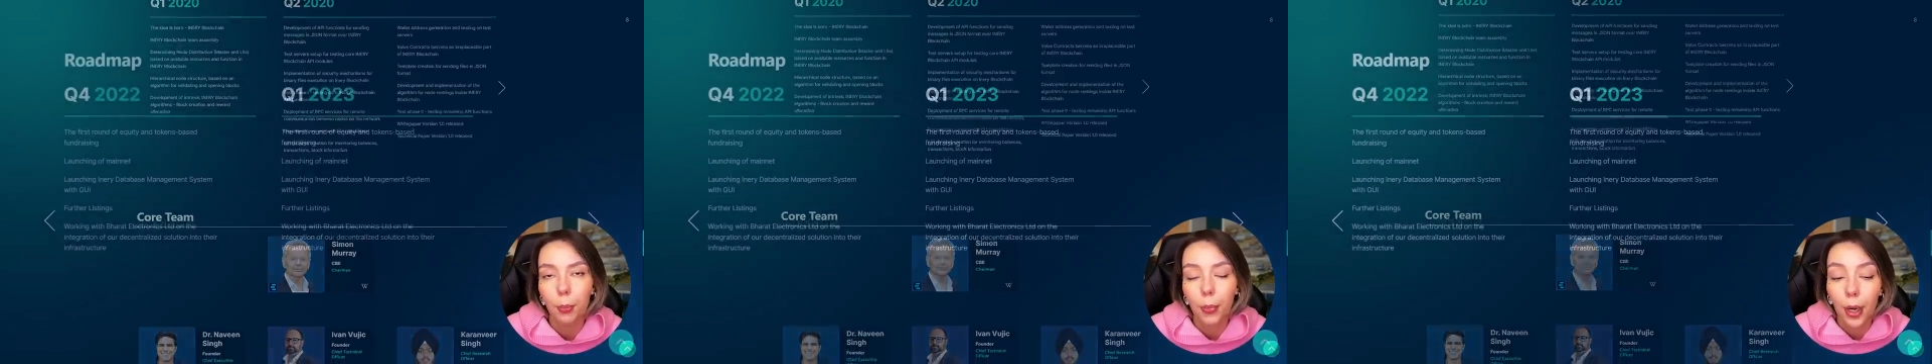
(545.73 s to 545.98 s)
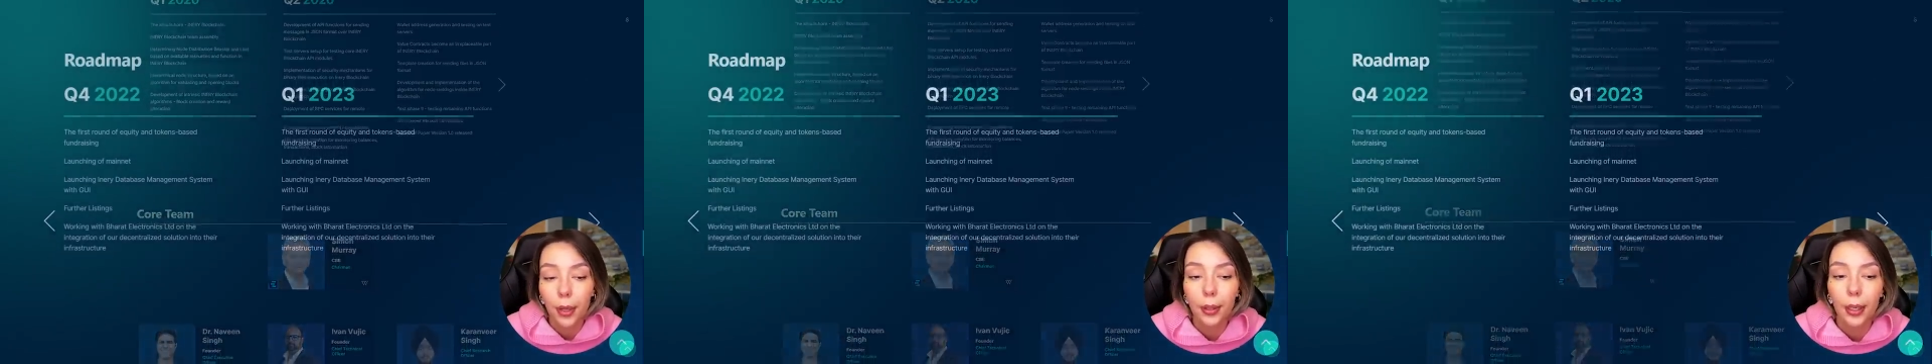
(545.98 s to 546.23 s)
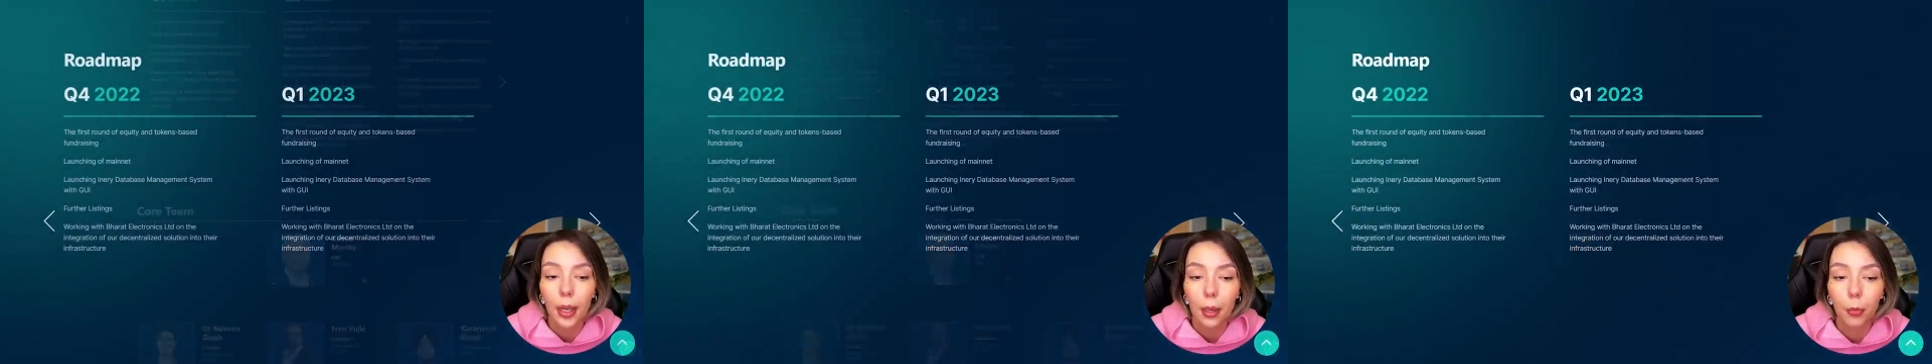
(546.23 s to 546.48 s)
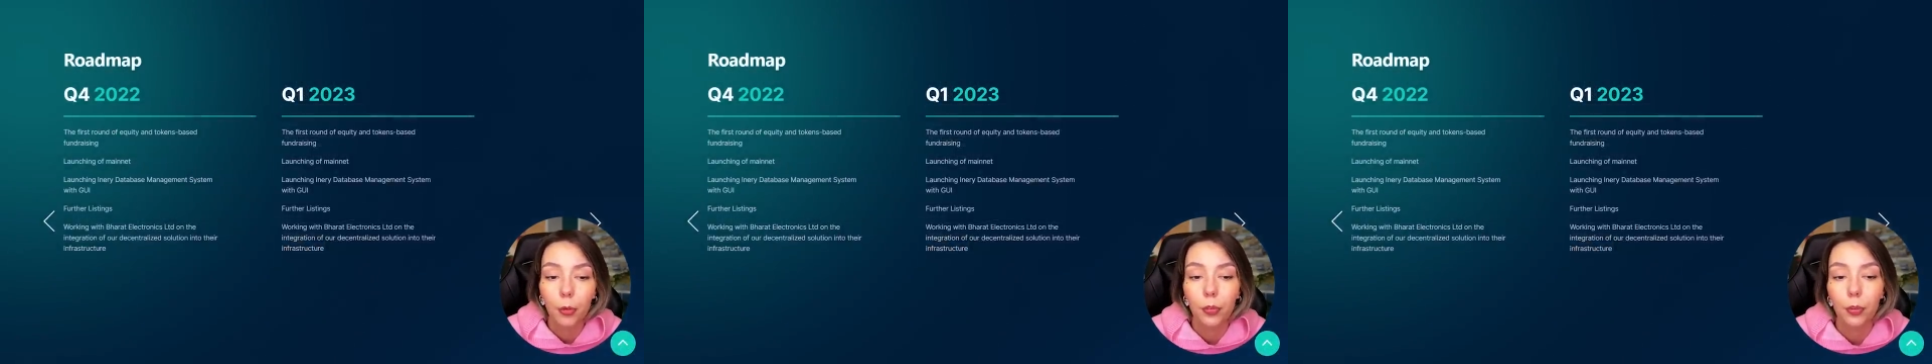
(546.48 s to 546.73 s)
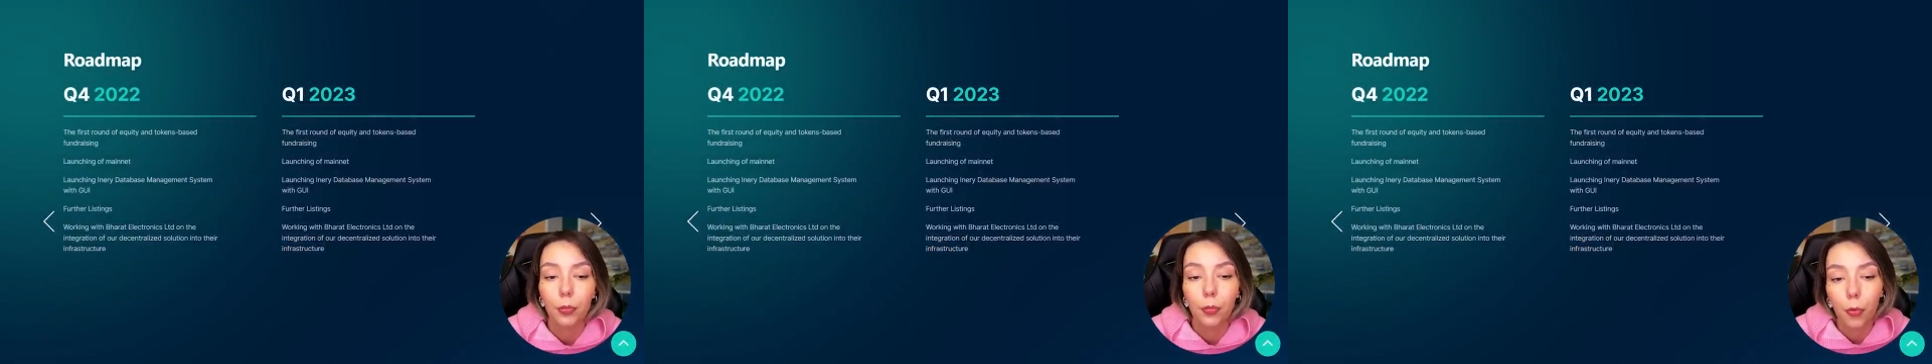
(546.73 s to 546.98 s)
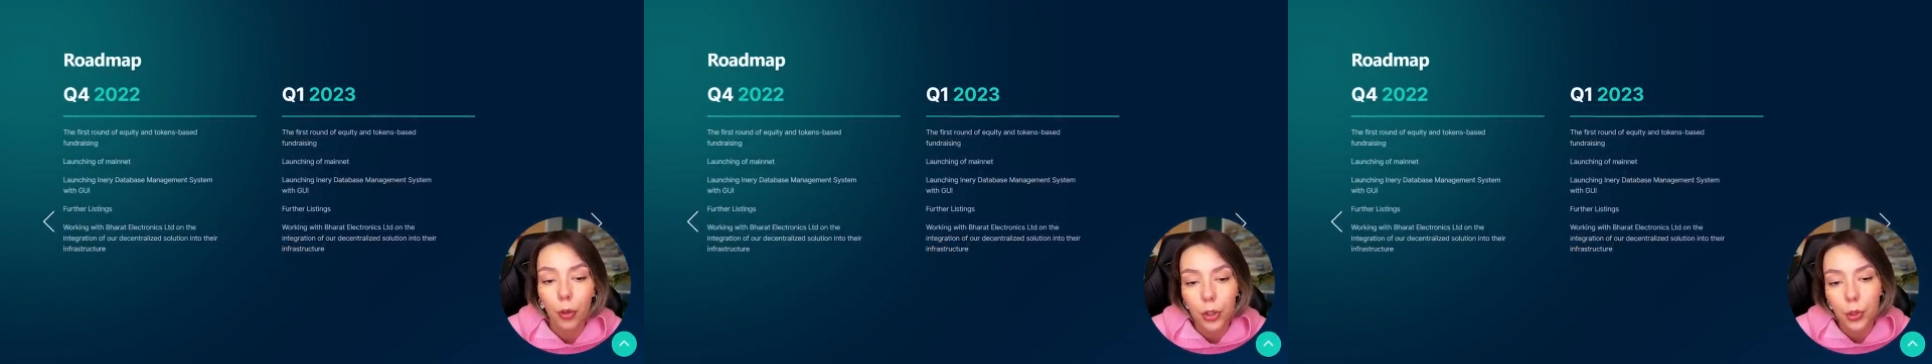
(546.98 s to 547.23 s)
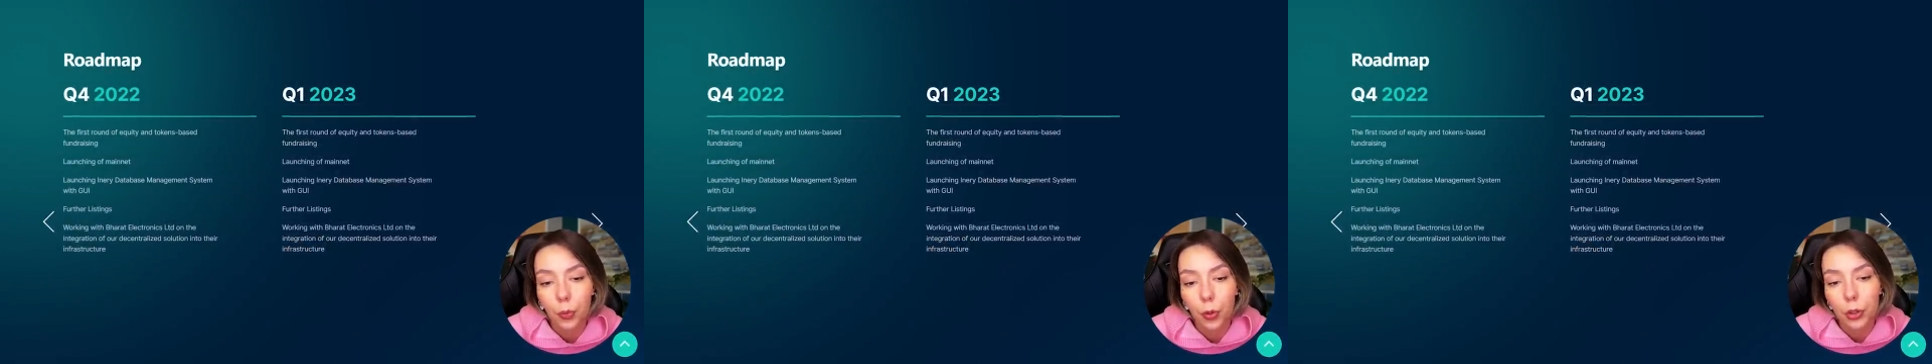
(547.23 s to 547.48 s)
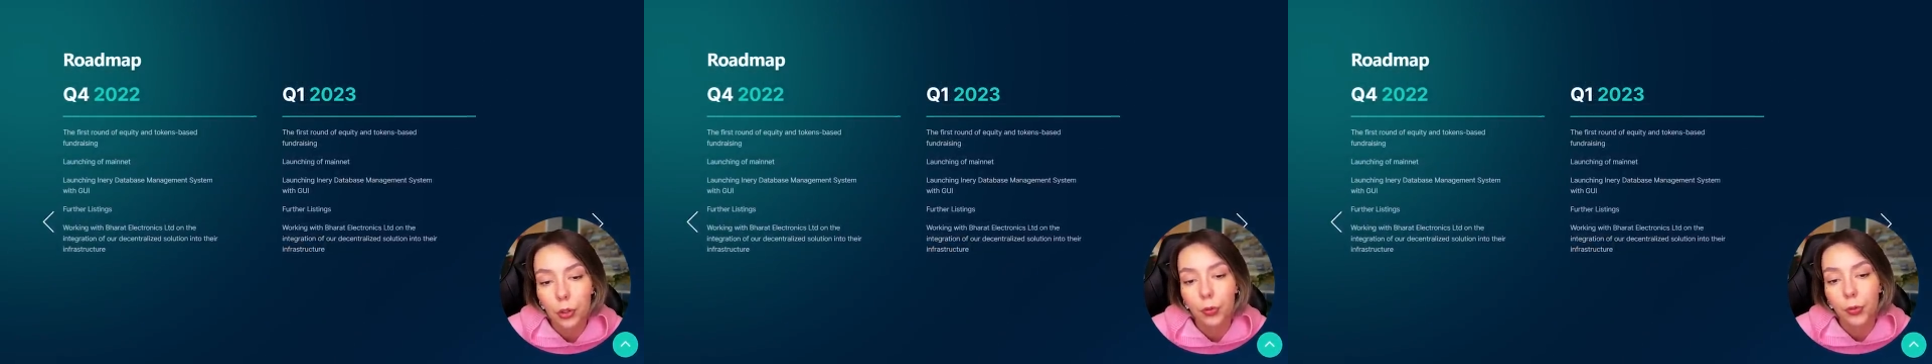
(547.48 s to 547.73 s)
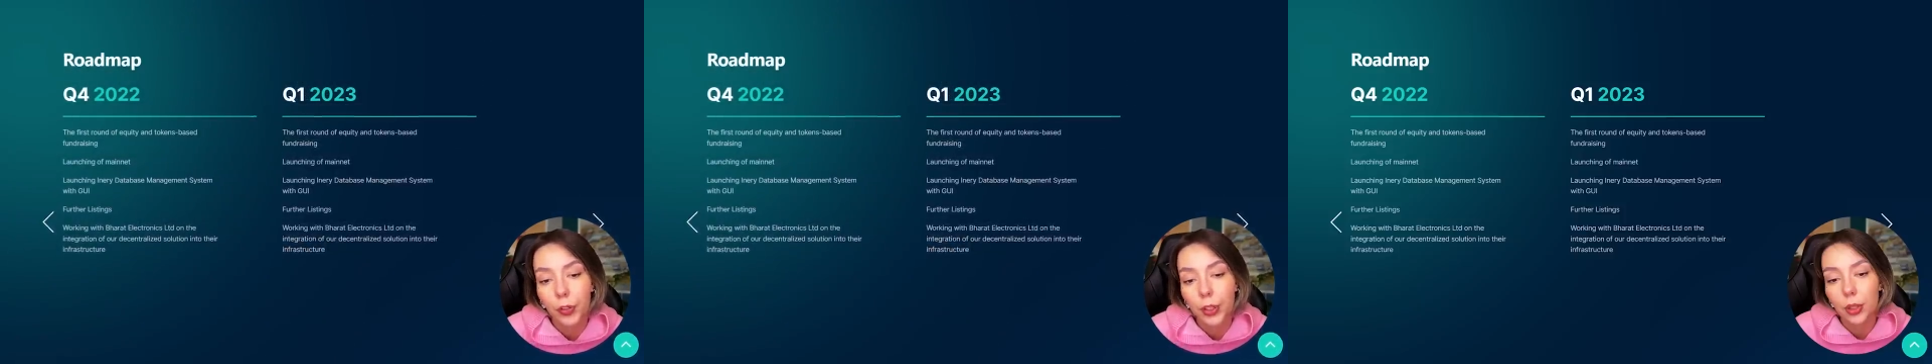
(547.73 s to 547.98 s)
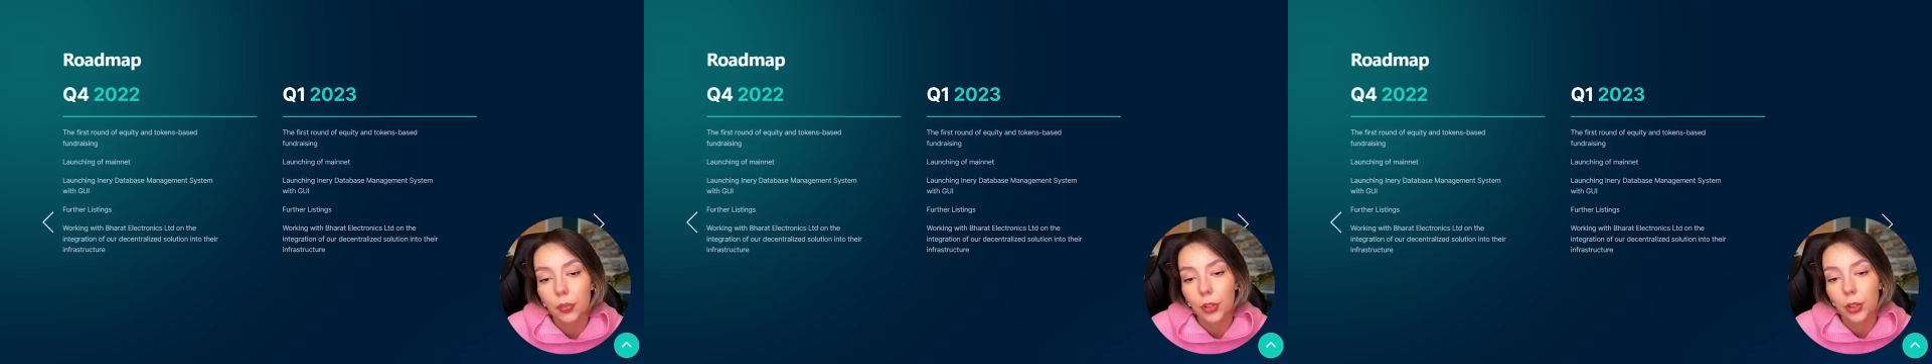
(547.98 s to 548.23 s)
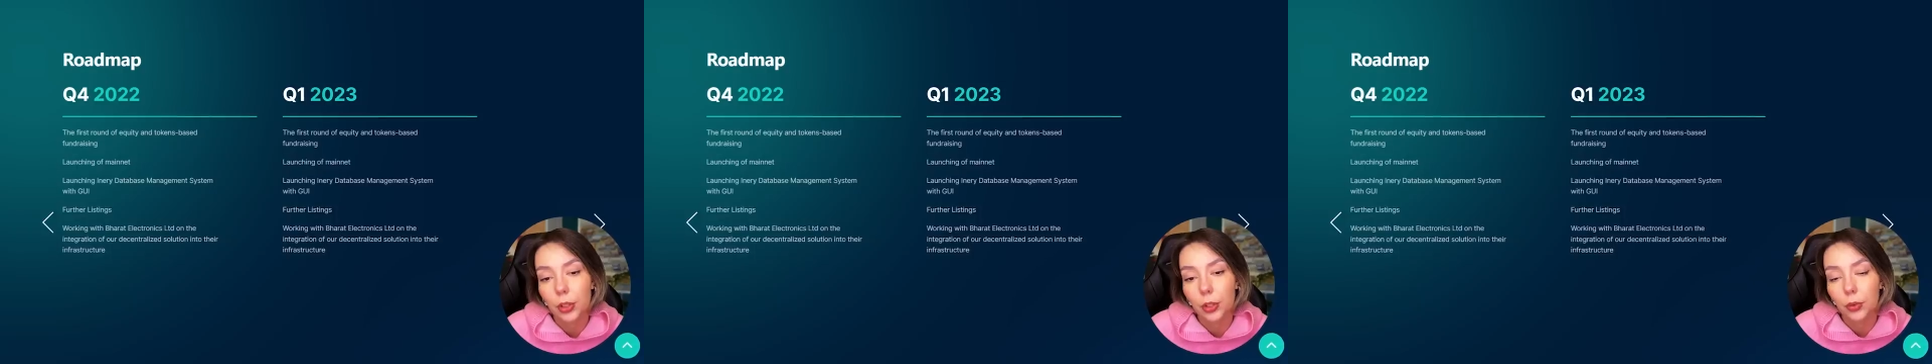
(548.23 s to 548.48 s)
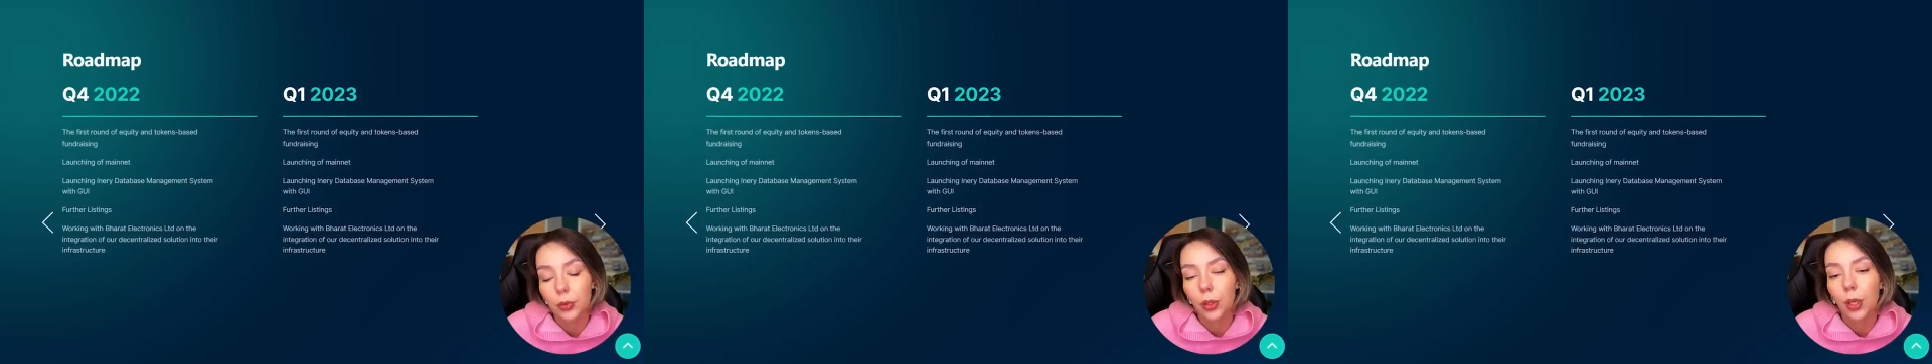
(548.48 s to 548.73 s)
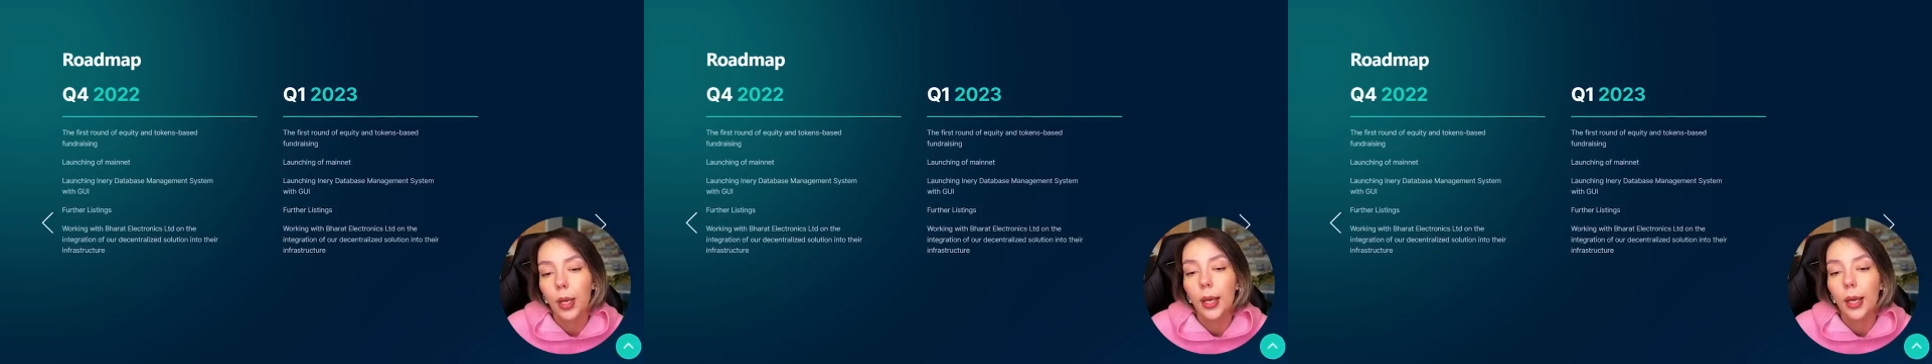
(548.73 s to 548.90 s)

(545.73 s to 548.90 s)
By the end of the fourth quarter of 2022,